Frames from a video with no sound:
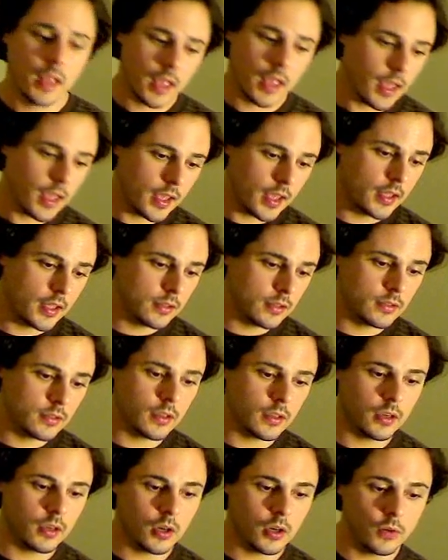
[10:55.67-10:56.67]
and
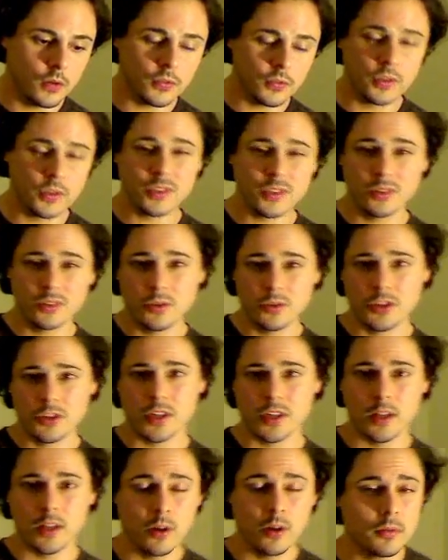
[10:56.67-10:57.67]
go for a
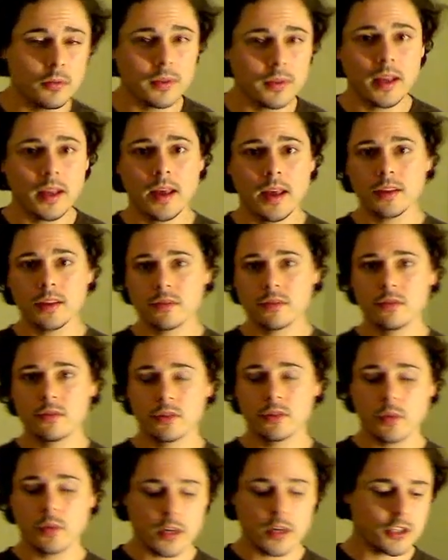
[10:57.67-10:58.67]
solution. And hopefully I answered your
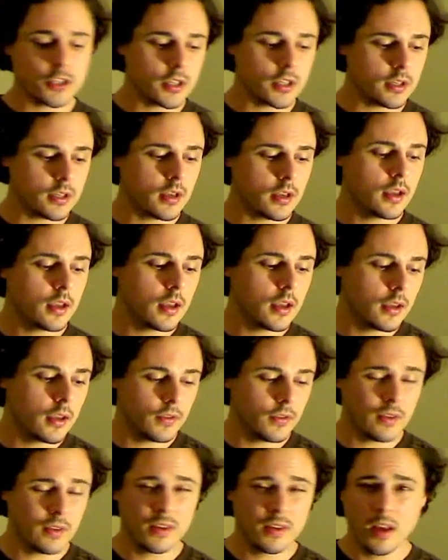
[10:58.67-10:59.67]
question. If
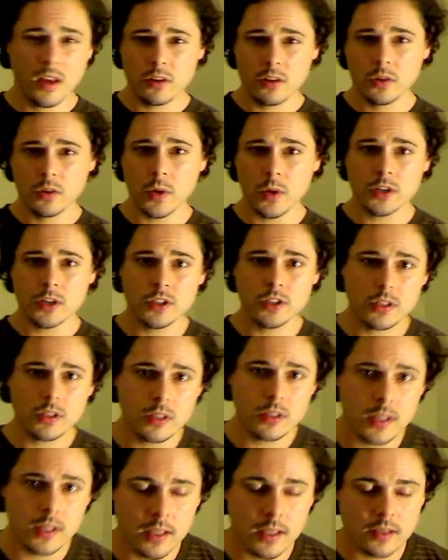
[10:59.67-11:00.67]
you have any other
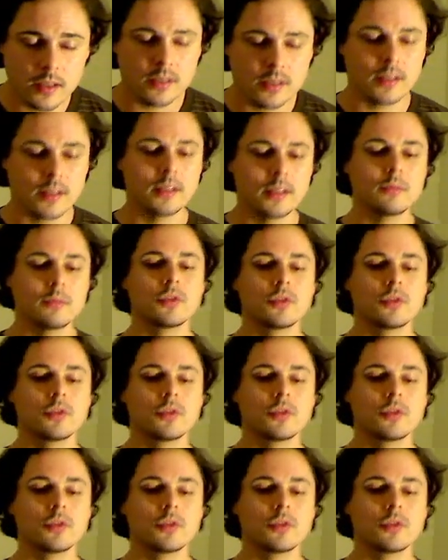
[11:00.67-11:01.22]
questions, send them